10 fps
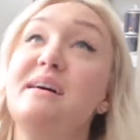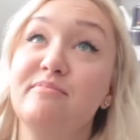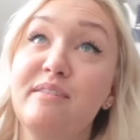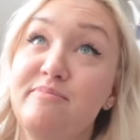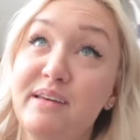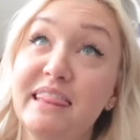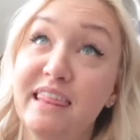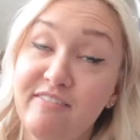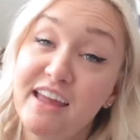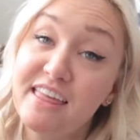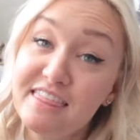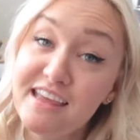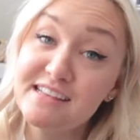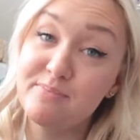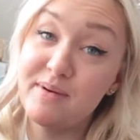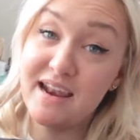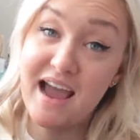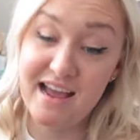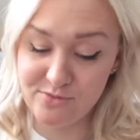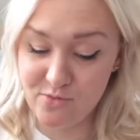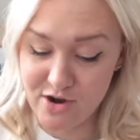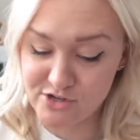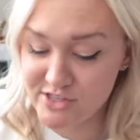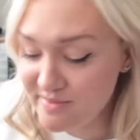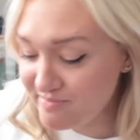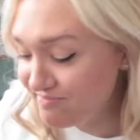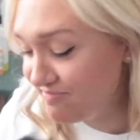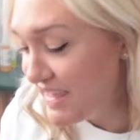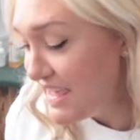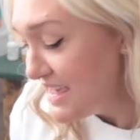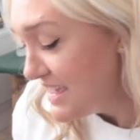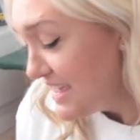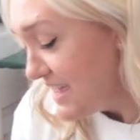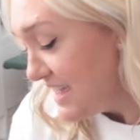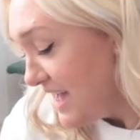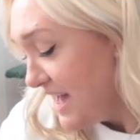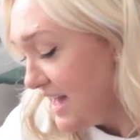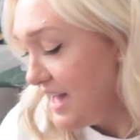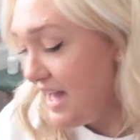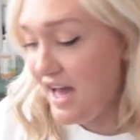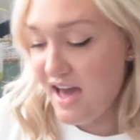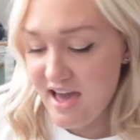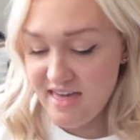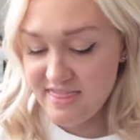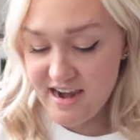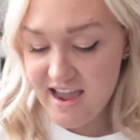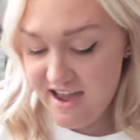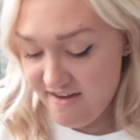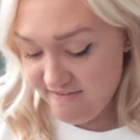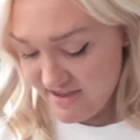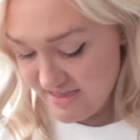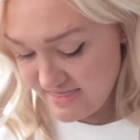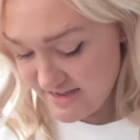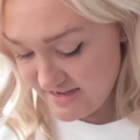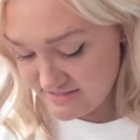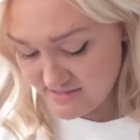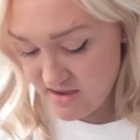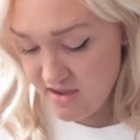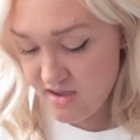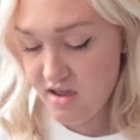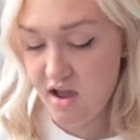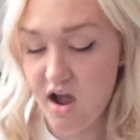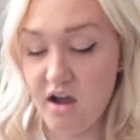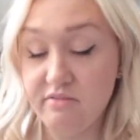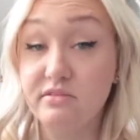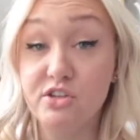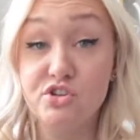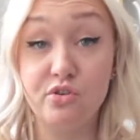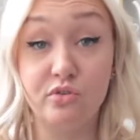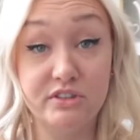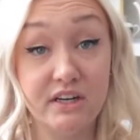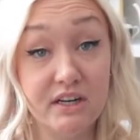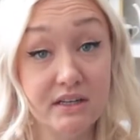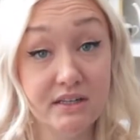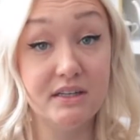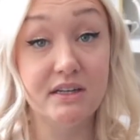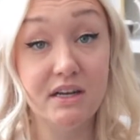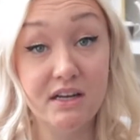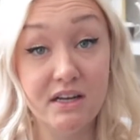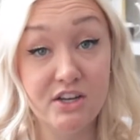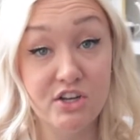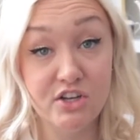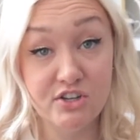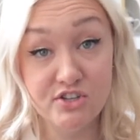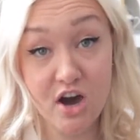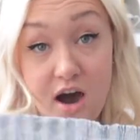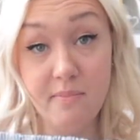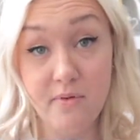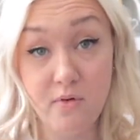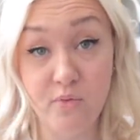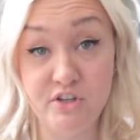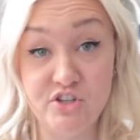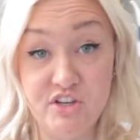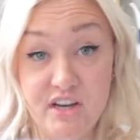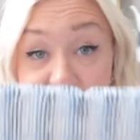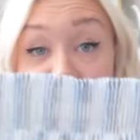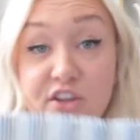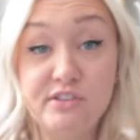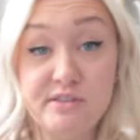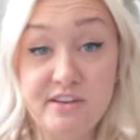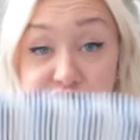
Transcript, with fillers: am been living in these, but I had to wash them. Uh, and then I have this off the shoulder top, which it used to be